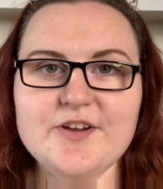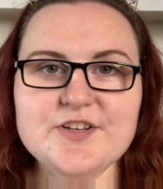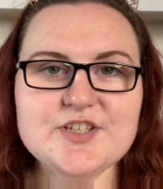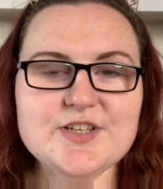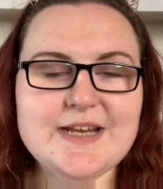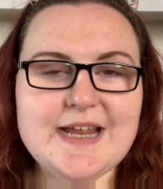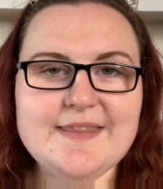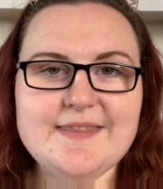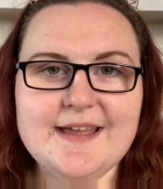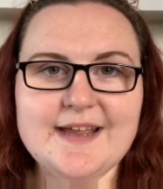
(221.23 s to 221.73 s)

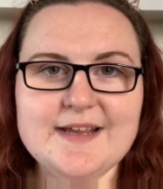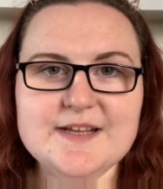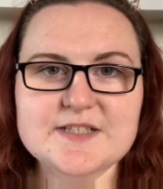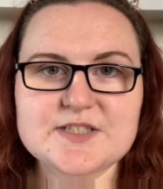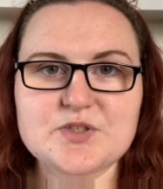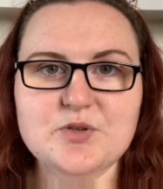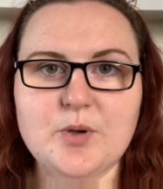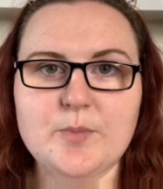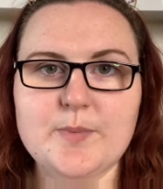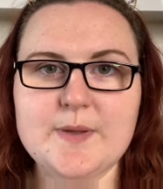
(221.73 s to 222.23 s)
to let that
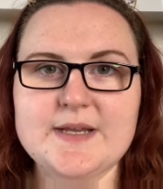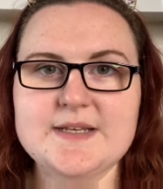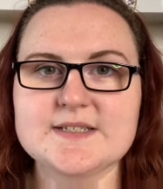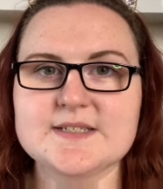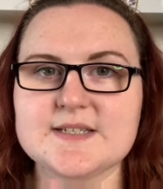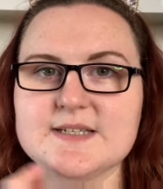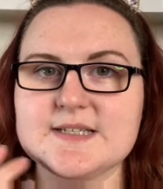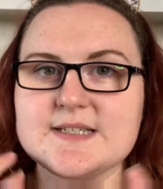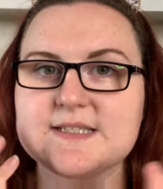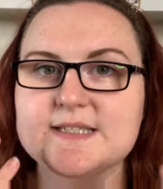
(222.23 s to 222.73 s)
absorb
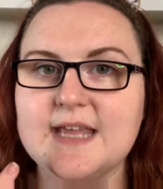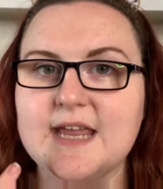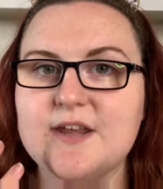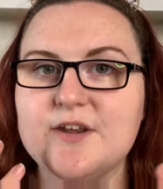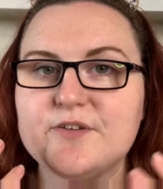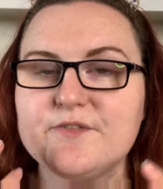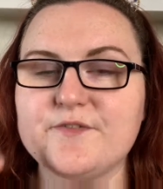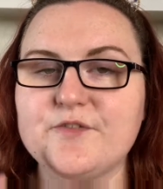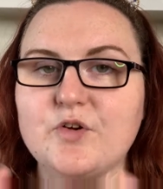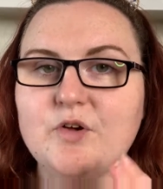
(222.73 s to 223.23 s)
into the
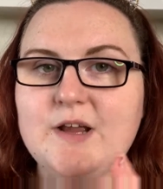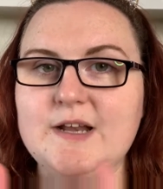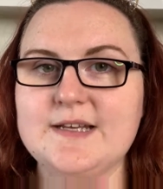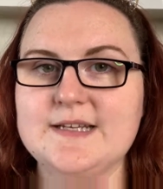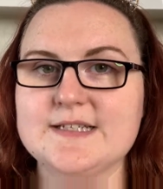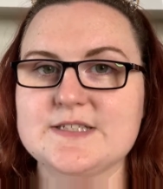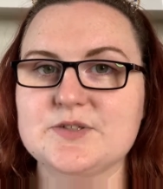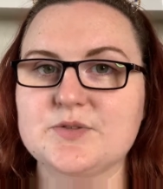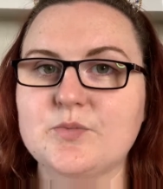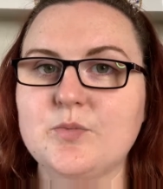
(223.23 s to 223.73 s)
skin for a
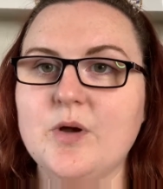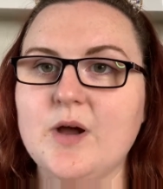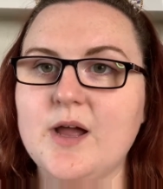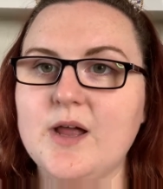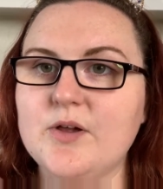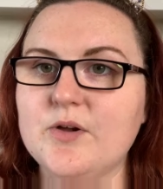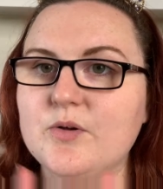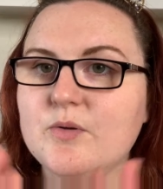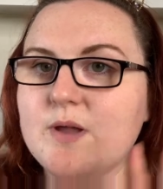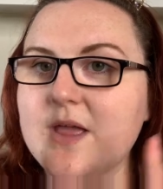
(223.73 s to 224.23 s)
little
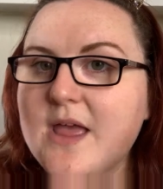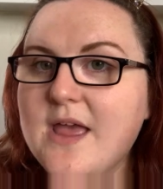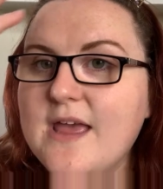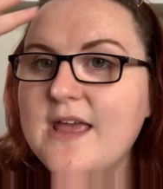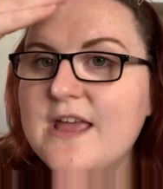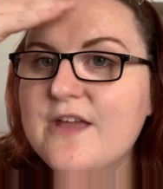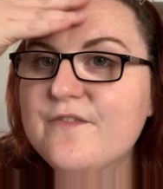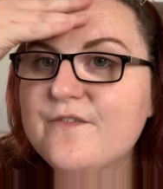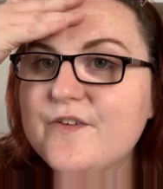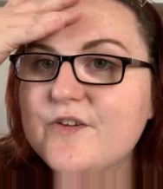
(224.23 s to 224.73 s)
while.
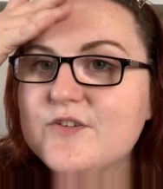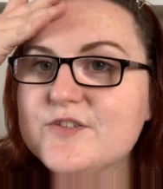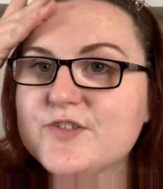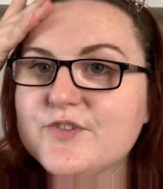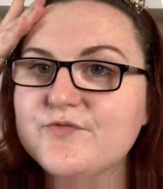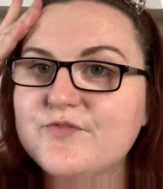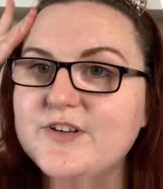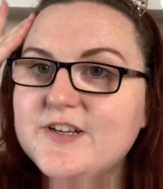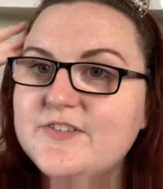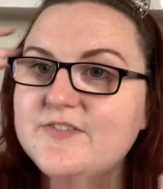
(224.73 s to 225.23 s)
It
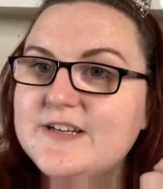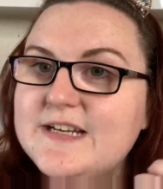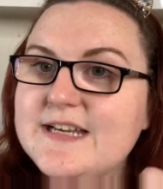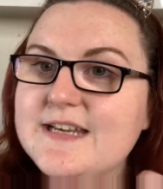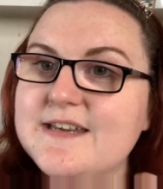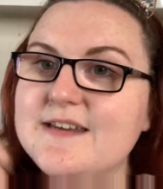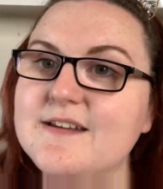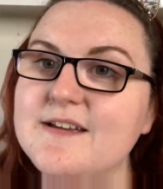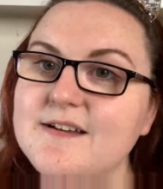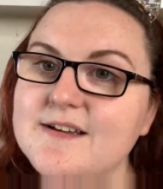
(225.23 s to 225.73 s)
feels really,
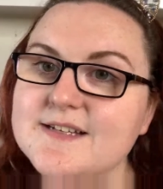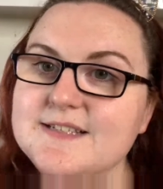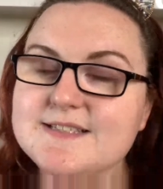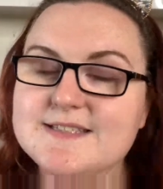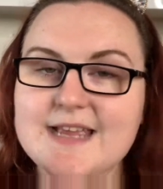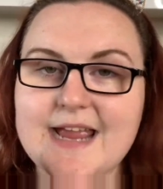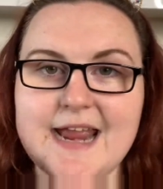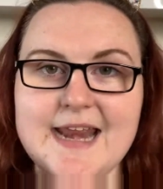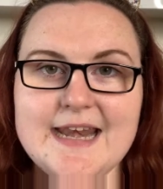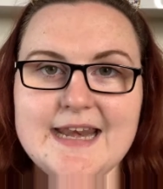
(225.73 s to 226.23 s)
really
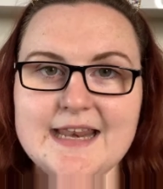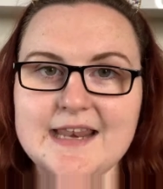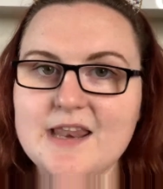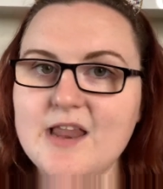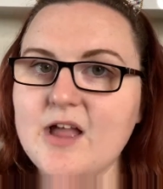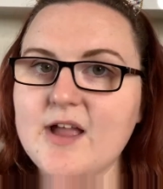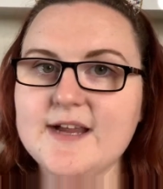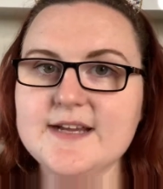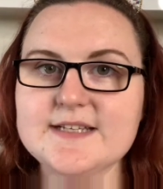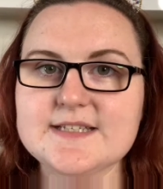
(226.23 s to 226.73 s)
nice
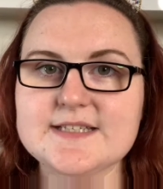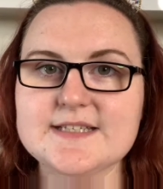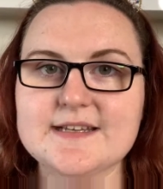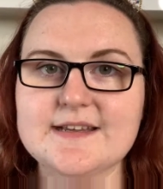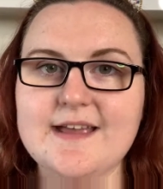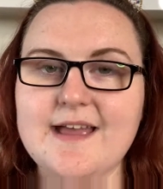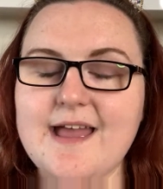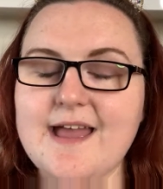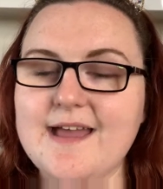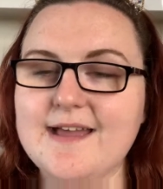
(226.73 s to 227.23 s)
and light,
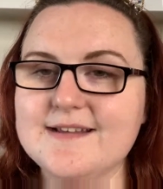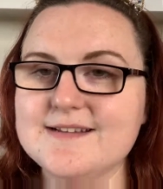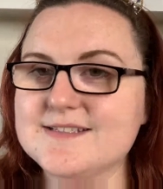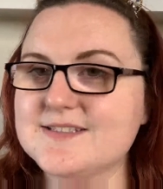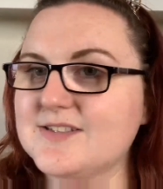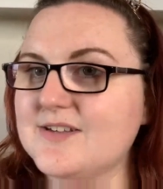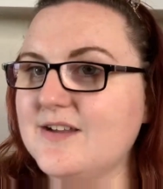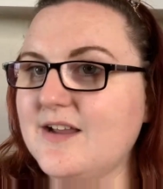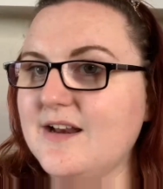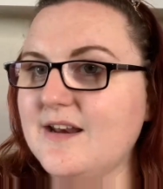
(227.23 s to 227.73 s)

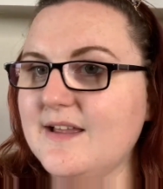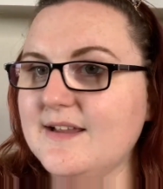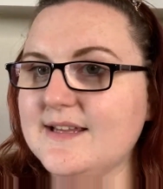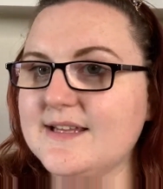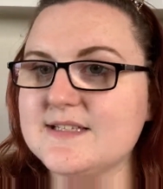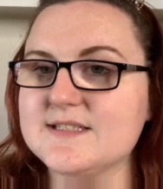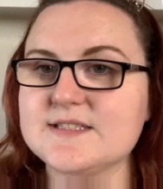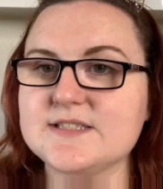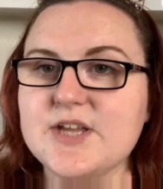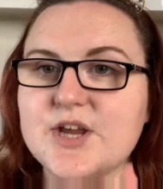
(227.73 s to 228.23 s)
and I
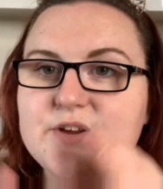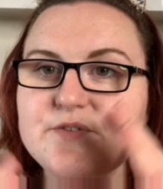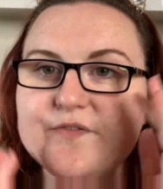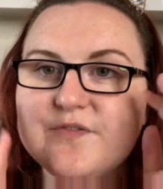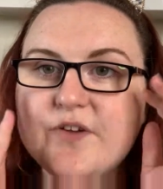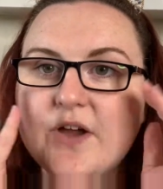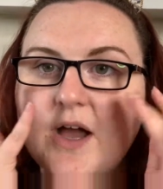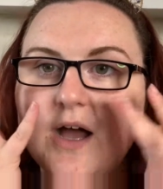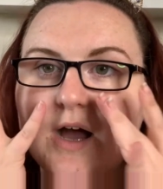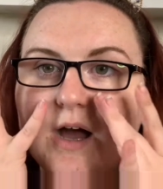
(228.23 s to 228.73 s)
like it so
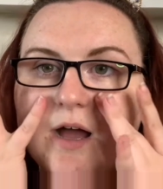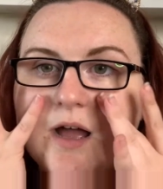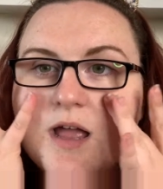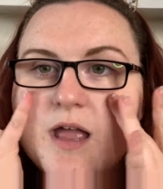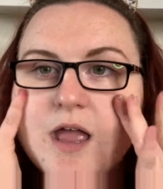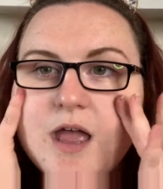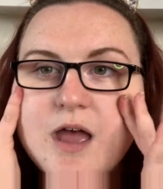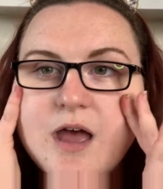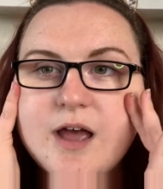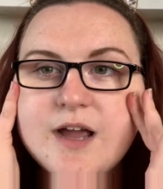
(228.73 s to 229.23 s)
far.
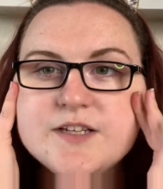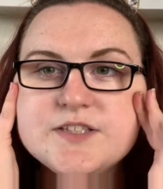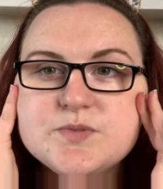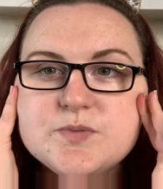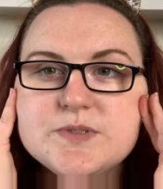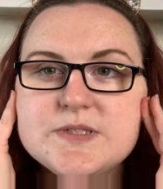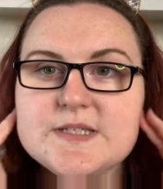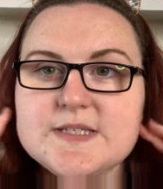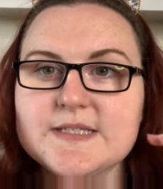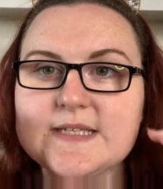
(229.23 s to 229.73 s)
I
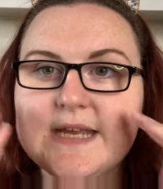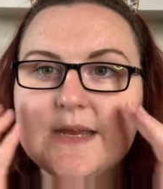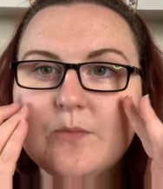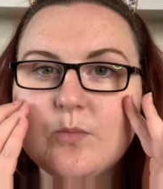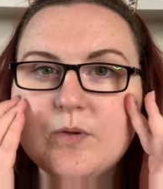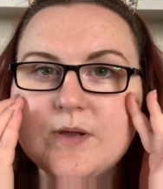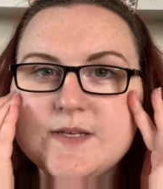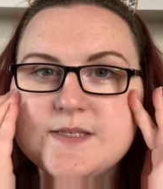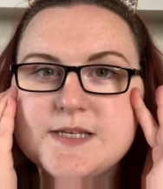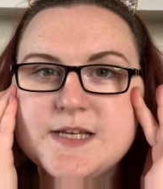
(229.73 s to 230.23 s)
just want to
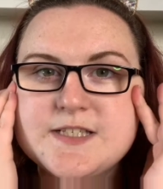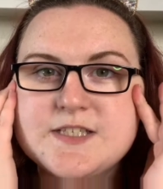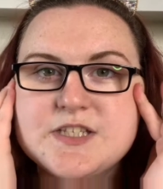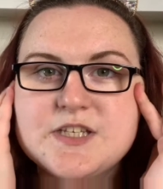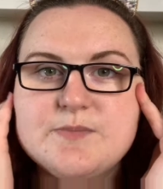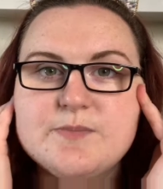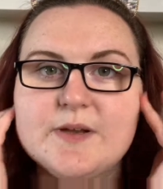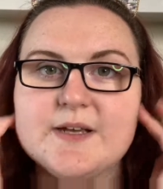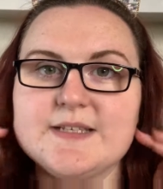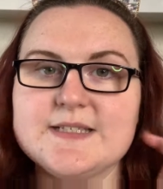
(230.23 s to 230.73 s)
see what it does
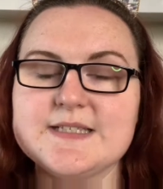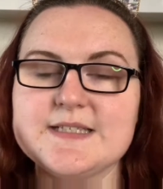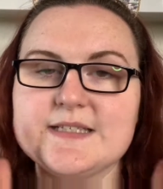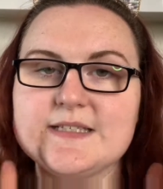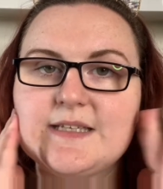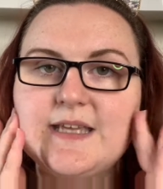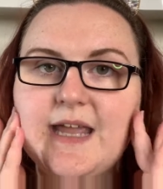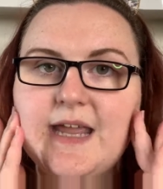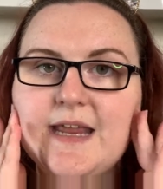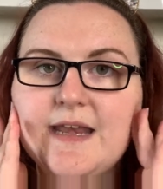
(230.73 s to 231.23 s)
to my
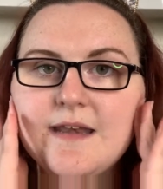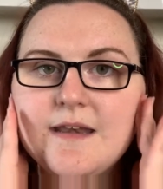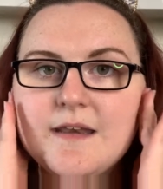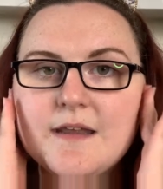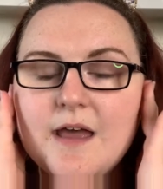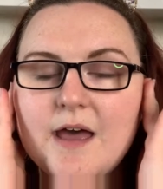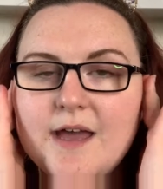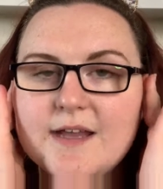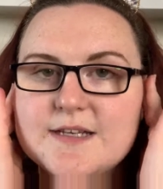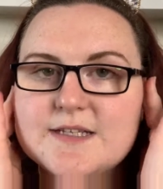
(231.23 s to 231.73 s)

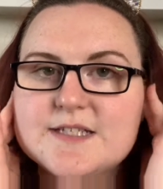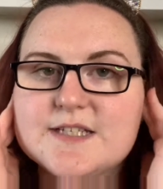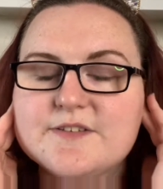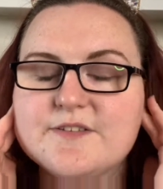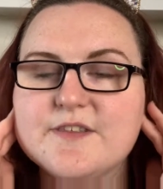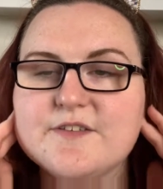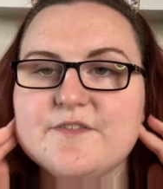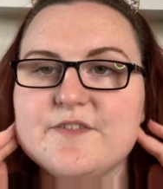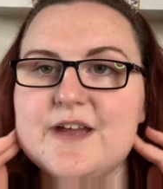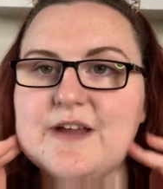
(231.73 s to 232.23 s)
skin
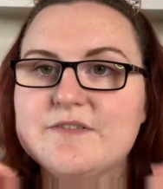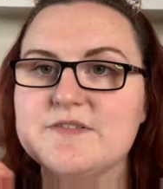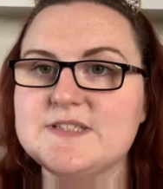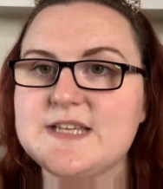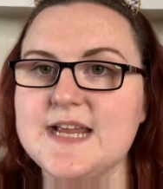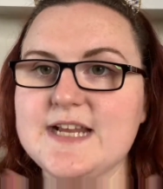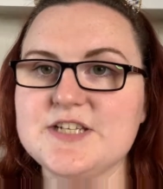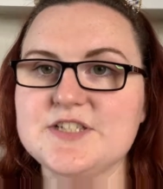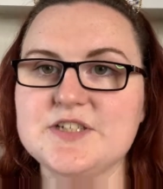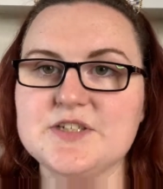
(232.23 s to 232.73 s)
under the
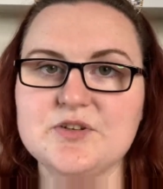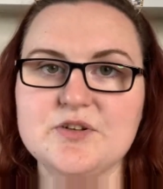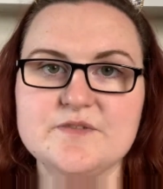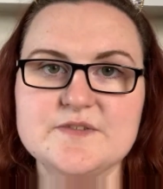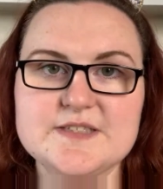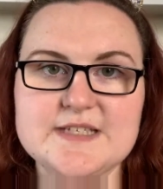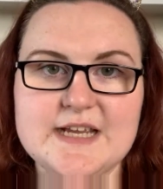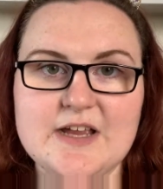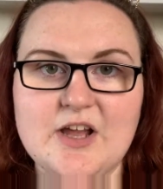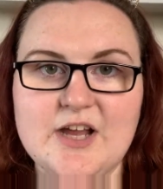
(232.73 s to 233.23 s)
foundation.
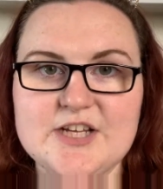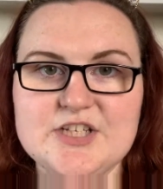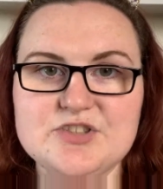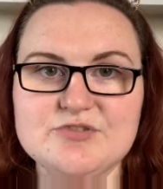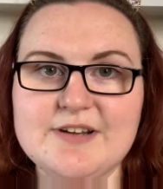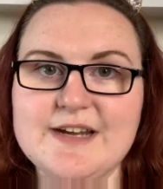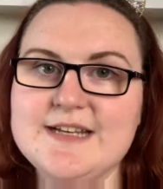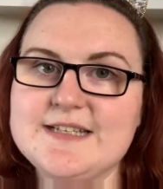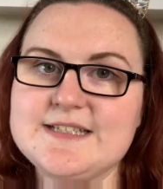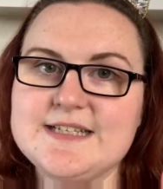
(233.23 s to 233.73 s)
Obviously
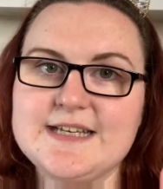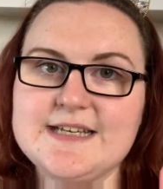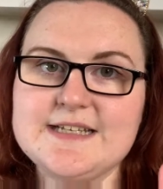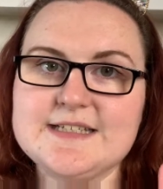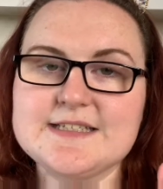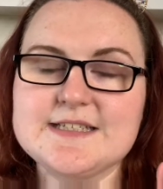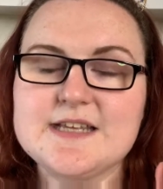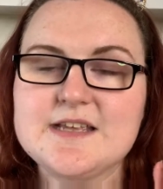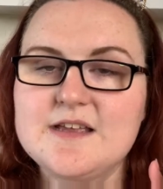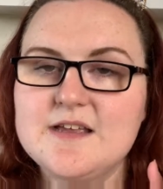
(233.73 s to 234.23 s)
hydrate it.